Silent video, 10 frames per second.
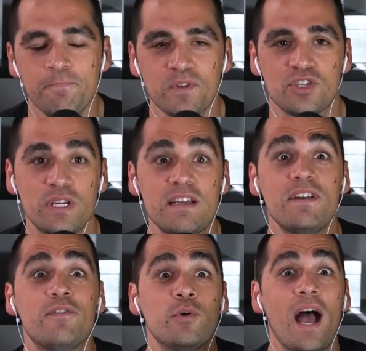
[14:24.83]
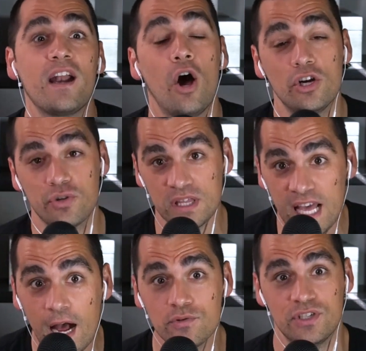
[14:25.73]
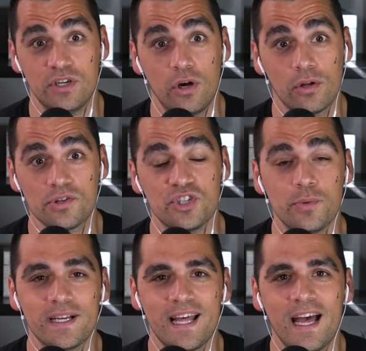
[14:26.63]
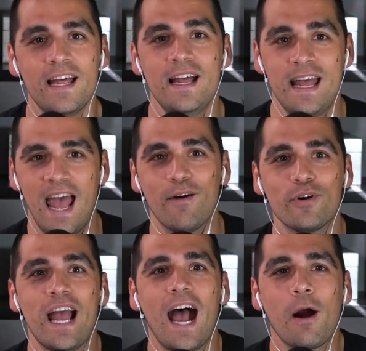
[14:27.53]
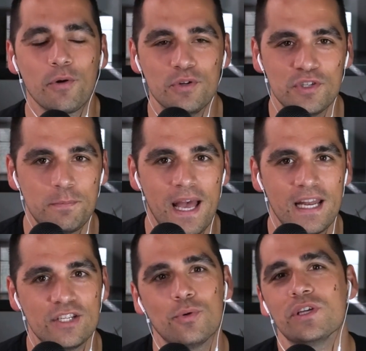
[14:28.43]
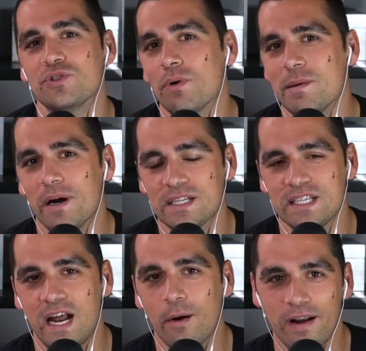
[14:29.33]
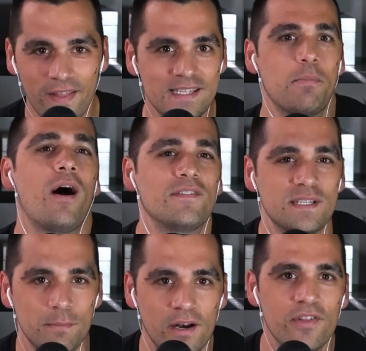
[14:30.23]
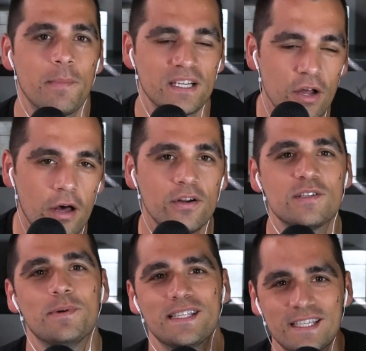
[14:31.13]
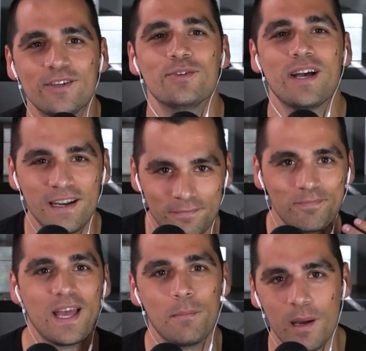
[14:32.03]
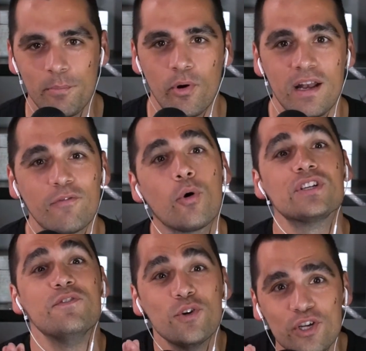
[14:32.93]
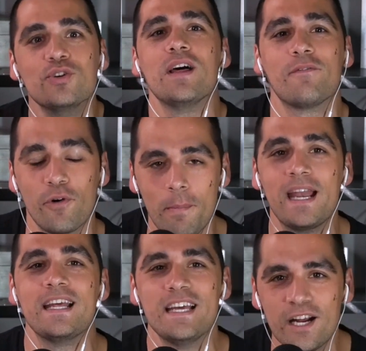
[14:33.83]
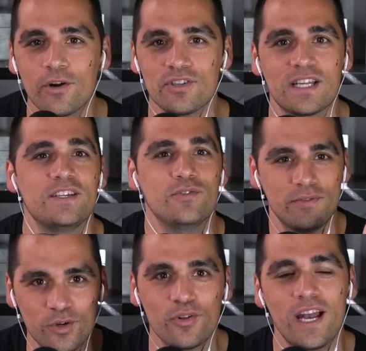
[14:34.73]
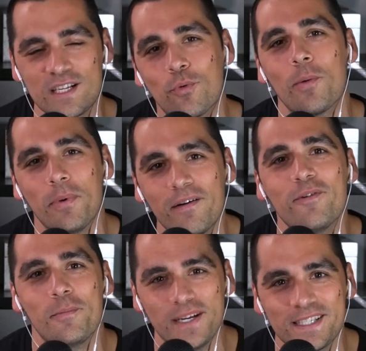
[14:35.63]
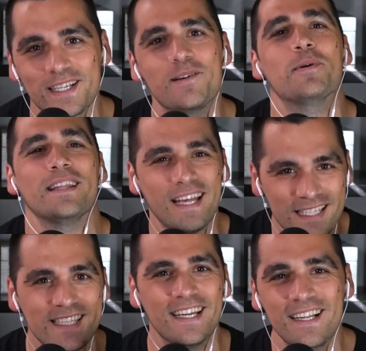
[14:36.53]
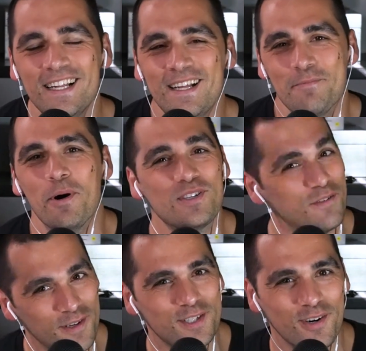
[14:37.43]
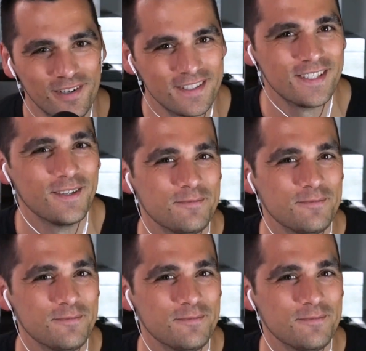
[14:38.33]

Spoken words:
So even if you had $100,000 doing that, every hour you spent is only $20 an hour. Now that's obviously better than McDonald's, but still you kind of get my point. And of course, if you can do that for many years, like you're the next Warren Buffett basically, but that's most of us aren't.